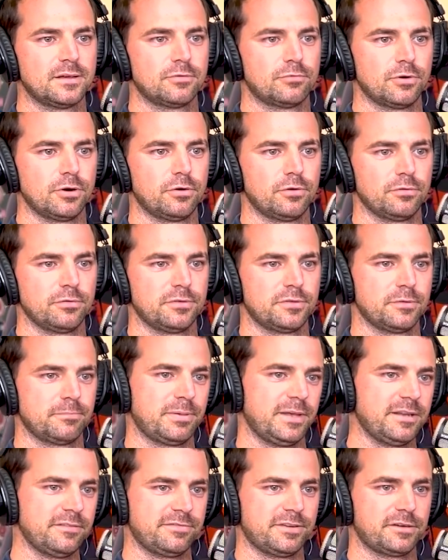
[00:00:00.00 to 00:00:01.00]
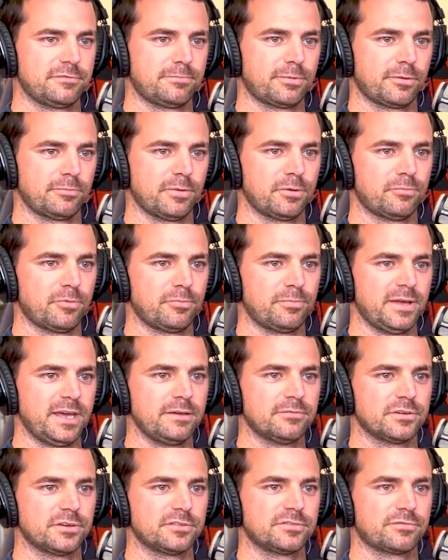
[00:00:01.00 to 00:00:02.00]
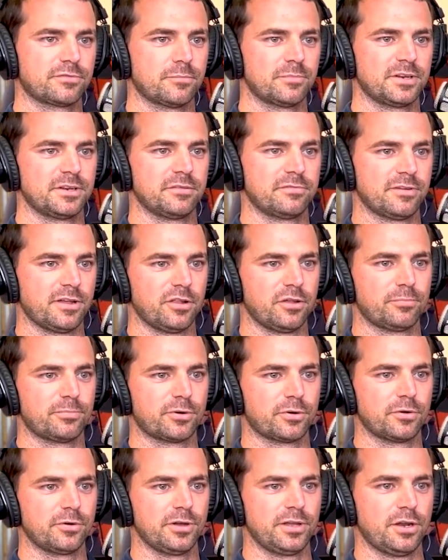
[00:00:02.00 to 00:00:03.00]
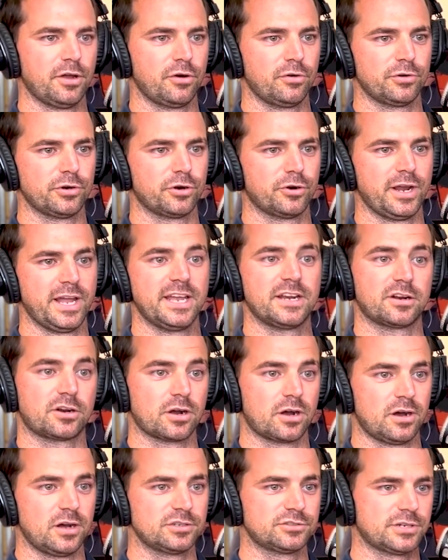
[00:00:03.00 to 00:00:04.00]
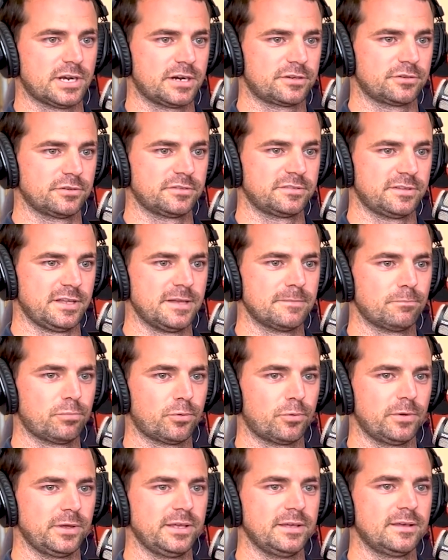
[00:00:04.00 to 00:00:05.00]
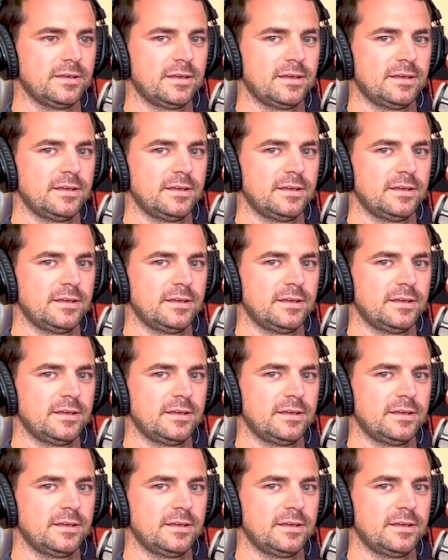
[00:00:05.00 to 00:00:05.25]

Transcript: Well, the benefit of permeable pavers from a developer, an owner, and a contractor standpoint